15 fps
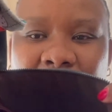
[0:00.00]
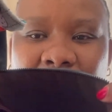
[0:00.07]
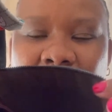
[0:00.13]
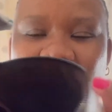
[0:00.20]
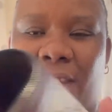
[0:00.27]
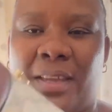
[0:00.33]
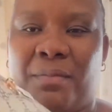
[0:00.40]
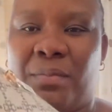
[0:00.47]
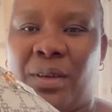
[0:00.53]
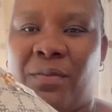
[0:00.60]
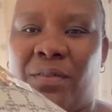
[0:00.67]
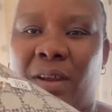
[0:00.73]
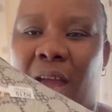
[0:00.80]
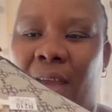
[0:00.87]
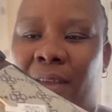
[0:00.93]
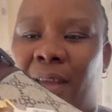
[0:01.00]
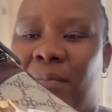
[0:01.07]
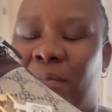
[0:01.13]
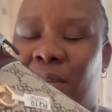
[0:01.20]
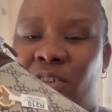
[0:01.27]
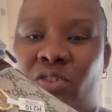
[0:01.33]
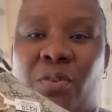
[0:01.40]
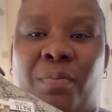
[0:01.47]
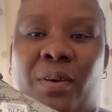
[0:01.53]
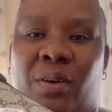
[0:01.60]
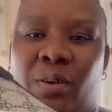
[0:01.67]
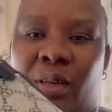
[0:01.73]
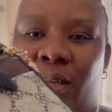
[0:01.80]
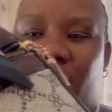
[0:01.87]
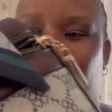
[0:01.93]
I can be a
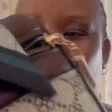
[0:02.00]
shopaholic,